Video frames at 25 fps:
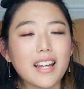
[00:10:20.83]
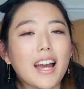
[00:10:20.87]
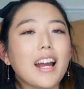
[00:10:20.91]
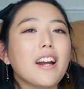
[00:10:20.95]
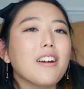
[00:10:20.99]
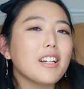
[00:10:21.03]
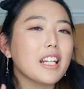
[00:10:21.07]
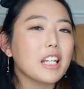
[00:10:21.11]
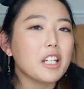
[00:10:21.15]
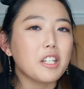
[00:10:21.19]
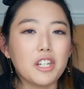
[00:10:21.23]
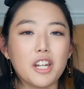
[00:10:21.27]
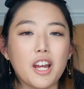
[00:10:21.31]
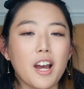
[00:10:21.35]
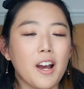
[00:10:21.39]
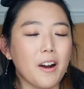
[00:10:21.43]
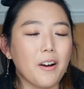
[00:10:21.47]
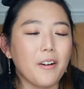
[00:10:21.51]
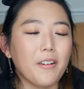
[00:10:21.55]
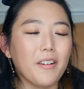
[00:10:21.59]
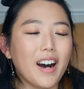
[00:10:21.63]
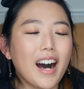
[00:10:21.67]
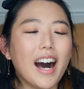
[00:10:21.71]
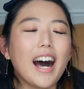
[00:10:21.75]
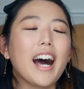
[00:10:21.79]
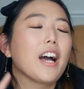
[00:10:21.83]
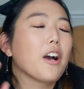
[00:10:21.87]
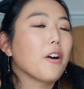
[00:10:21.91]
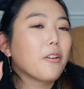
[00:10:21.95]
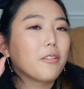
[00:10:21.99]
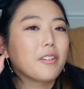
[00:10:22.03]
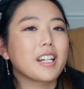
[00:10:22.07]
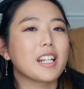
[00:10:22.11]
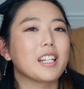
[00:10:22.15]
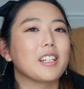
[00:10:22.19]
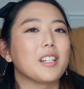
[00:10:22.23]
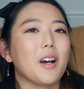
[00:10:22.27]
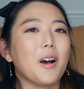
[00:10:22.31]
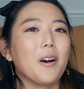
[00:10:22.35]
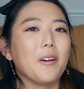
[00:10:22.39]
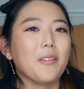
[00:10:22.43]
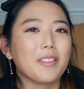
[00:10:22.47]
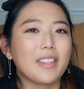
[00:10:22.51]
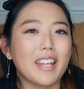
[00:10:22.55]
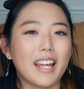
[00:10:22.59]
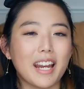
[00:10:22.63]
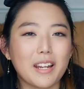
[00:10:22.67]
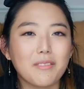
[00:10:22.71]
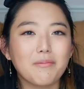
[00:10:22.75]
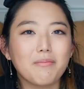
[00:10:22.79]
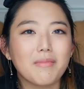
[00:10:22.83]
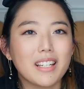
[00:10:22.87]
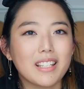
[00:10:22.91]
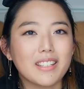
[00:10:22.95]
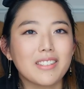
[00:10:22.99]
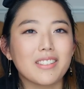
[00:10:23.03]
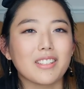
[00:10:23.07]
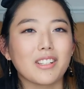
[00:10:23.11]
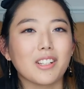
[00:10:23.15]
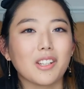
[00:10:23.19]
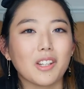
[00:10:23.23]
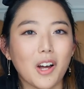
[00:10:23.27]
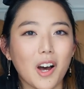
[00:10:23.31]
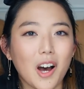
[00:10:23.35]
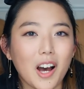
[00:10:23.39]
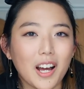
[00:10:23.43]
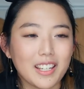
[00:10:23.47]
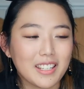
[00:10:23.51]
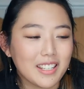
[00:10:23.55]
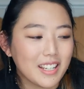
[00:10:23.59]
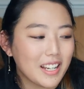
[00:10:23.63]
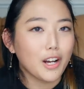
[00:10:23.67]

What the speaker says: I already know that I missed a lot